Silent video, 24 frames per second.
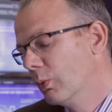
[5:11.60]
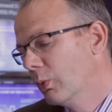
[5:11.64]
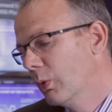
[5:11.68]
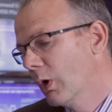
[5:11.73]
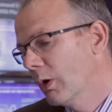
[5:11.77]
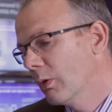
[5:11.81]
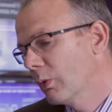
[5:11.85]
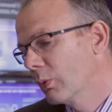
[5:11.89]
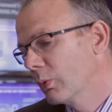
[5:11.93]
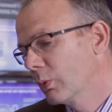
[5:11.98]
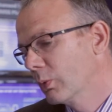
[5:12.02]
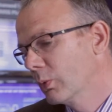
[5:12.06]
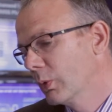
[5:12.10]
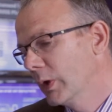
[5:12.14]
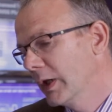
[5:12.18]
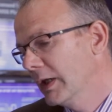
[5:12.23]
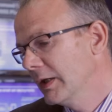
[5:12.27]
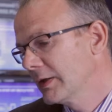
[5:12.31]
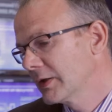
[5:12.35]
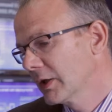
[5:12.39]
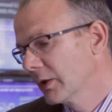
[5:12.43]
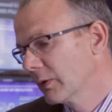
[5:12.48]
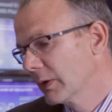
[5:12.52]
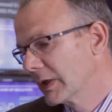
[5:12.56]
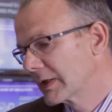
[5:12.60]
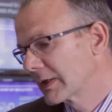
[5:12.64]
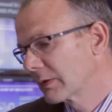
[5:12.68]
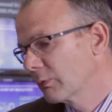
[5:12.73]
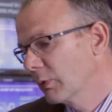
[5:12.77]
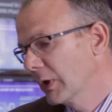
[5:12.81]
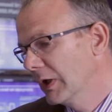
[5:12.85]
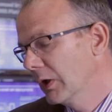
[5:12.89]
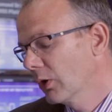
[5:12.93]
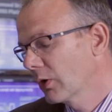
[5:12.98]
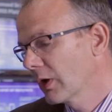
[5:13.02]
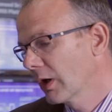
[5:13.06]
what we do is
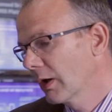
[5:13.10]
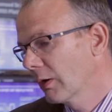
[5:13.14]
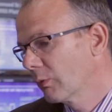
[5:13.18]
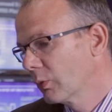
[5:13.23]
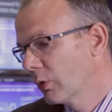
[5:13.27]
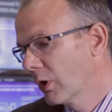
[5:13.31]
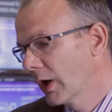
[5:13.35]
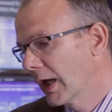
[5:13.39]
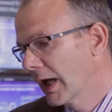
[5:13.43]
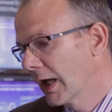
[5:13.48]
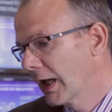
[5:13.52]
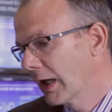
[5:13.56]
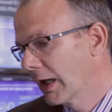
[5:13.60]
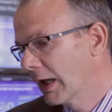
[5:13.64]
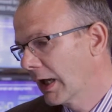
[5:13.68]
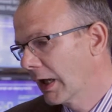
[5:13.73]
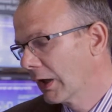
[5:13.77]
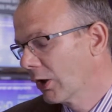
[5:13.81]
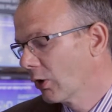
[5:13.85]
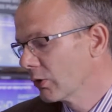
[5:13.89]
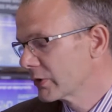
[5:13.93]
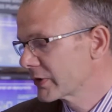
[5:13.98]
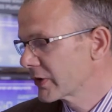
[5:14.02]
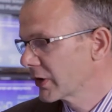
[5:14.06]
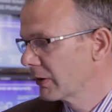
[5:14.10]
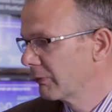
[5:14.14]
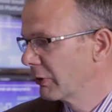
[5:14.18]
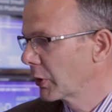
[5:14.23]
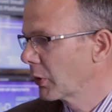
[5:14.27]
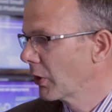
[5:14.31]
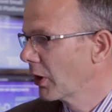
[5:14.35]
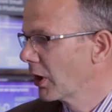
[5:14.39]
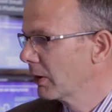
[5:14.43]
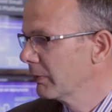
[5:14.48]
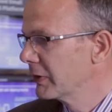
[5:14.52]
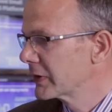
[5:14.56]
we look at what our long-term
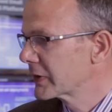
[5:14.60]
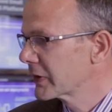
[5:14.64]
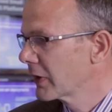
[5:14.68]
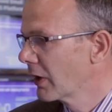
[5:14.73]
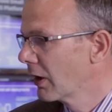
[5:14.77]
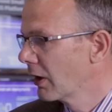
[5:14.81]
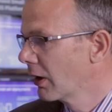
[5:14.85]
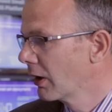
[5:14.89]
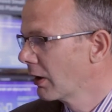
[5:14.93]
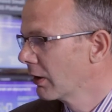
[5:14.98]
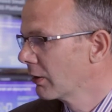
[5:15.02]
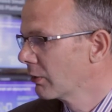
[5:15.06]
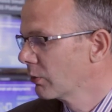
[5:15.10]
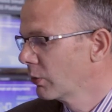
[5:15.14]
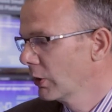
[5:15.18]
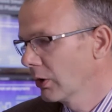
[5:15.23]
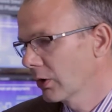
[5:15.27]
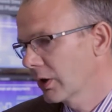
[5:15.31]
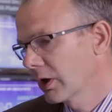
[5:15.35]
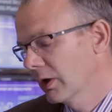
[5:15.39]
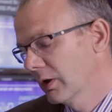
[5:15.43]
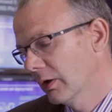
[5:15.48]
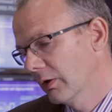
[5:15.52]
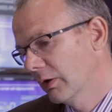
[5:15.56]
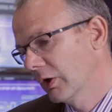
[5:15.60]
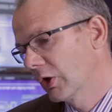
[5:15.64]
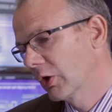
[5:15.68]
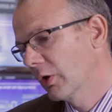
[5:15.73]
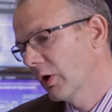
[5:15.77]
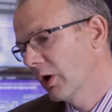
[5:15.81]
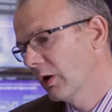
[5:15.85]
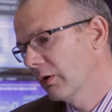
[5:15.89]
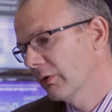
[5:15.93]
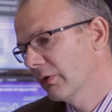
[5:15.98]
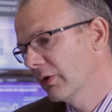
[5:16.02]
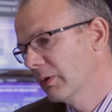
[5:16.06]
requirements are. We're looking at the
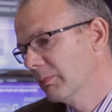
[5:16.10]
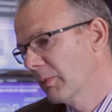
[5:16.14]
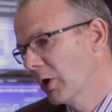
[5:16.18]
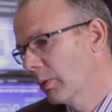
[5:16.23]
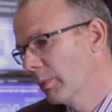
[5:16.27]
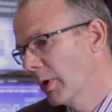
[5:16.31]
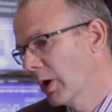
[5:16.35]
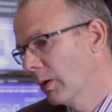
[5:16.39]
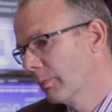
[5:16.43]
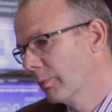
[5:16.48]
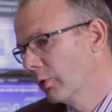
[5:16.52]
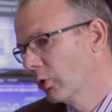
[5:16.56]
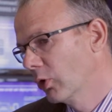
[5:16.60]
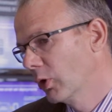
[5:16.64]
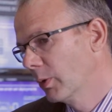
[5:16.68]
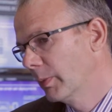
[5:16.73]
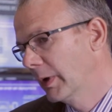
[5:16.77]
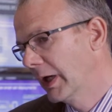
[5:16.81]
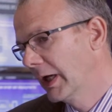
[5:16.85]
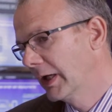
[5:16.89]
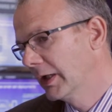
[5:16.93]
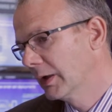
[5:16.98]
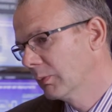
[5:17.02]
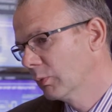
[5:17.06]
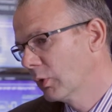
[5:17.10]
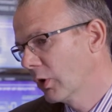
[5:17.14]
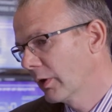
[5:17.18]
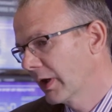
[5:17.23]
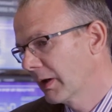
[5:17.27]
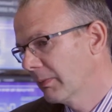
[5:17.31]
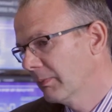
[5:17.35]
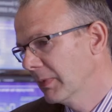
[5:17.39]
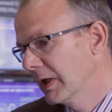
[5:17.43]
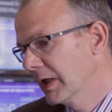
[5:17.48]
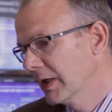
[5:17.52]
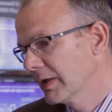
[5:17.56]
growth in mobile broadband and what
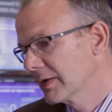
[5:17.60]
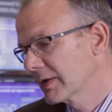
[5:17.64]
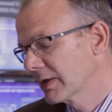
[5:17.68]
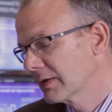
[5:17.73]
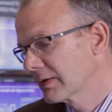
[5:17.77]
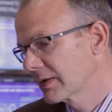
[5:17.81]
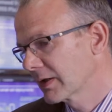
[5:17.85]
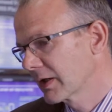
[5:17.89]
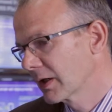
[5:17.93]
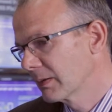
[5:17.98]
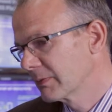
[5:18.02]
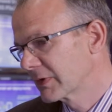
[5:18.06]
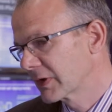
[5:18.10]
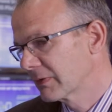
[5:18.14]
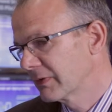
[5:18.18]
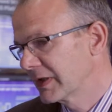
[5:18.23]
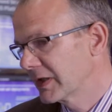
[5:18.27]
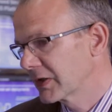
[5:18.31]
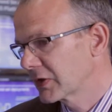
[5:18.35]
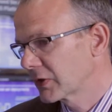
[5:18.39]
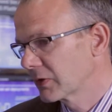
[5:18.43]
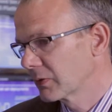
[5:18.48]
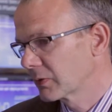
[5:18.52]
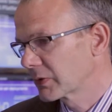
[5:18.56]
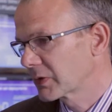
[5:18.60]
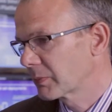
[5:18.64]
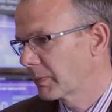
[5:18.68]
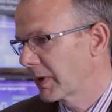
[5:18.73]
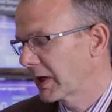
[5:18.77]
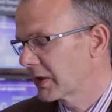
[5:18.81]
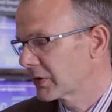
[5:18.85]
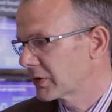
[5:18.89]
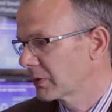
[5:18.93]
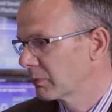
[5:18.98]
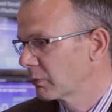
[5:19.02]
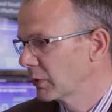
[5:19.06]
that means in terms of additional
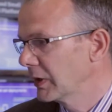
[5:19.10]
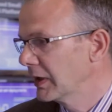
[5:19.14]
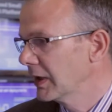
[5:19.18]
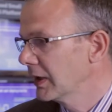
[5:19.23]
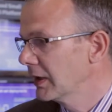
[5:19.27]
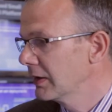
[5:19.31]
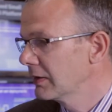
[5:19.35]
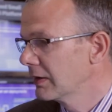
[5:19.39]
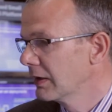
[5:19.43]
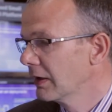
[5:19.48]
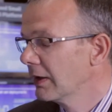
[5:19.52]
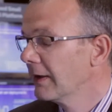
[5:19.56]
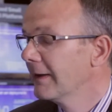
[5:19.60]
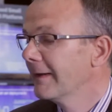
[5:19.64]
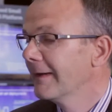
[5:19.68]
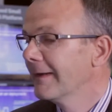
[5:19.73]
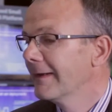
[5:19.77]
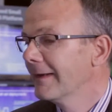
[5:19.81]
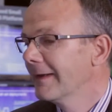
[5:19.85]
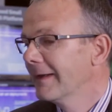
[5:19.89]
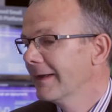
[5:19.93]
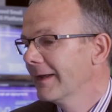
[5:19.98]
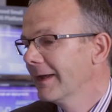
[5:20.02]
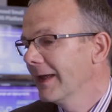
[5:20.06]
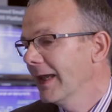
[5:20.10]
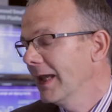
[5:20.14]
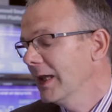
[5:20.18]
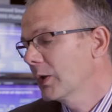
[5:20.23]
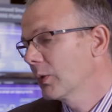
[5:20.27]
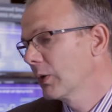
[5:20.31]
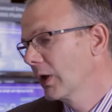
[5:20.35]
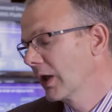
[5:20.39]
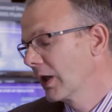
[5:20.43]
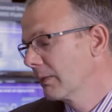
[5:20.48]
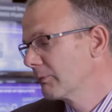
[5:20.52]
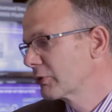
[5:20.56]
spectrum we need.
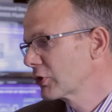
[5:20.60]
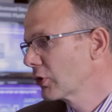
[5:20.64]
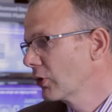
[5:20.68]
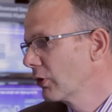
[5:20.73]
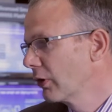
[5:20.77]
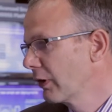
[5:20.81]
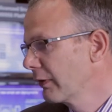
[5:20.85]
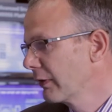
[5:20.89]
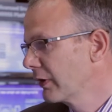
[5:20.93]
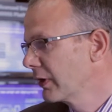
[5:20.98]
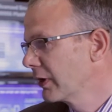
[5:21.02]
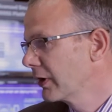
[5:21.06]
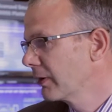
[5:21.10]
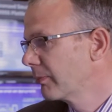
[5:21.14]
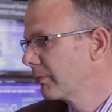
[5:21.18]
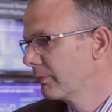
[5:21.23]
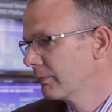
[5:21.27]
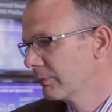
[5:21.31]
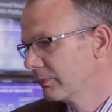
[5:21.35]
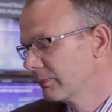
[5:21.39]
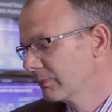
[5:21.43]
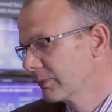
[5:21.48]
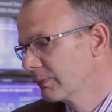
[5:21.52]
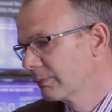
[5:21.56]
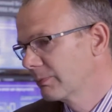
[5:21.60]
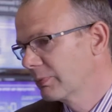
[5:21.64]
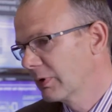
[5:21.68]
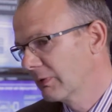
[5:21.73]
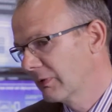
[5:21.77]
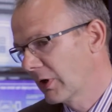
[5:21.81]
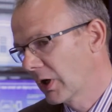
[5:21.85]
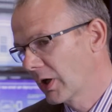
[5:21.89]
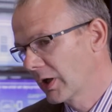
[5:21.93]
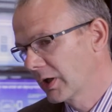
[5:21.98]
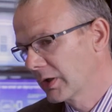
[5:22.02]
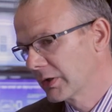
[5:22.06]
Equally, I'm sure other
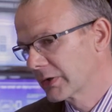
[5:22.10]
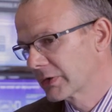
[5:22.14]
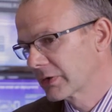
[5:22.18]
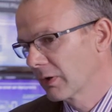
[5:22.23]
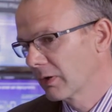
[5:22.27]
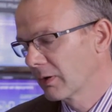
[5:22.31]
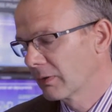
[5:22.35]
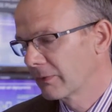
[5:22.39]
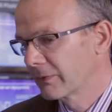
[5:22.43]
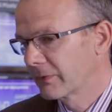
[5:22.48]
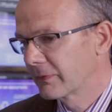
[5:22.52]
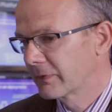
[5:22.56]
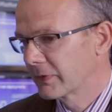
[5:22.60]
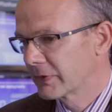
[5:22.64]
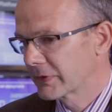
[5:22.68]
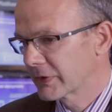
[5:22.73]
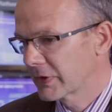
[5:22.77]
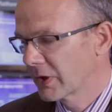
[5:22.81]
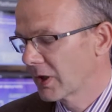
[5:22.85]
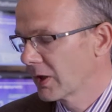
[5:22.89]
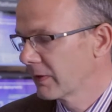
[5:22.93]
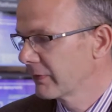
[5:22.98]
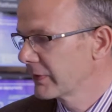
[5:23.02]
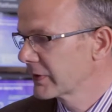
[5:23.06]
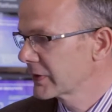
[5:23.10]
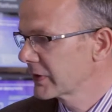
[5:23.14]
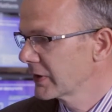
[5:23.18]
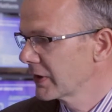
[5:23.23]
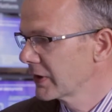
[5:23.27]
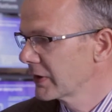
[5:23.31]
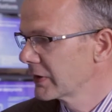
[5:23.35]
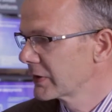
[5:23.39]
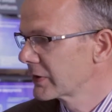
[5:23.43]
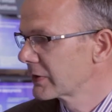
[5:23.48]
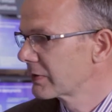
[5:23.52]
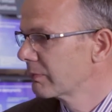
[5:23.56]
providers of
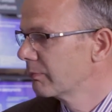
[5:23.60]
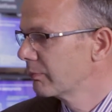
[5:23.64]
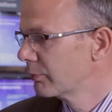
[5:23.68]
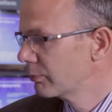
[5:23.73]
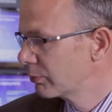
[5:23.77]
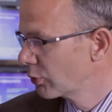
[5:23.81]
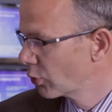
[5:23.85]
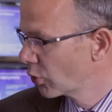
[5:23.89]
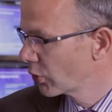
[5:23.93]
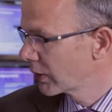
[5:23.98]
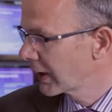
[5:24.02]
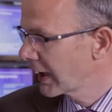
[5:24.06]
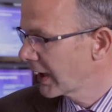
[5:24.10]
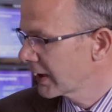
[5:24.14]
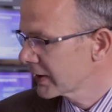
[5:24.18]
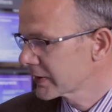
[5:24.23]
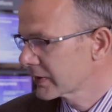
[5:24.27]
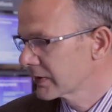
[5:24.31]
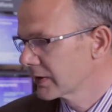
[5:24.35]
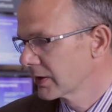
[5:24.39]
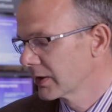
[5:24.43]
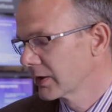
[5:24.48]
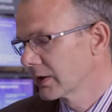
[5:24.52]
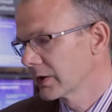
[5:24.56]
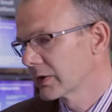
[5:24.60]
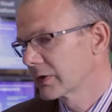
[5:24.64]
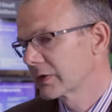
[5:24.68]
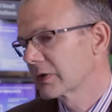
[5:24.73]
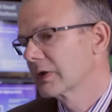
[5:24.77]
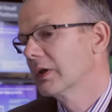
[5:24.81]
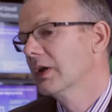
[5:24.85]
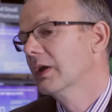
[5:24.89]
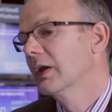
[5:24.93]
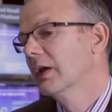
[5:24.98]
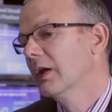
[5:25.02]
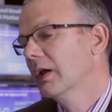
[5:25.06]
services, broadcasters,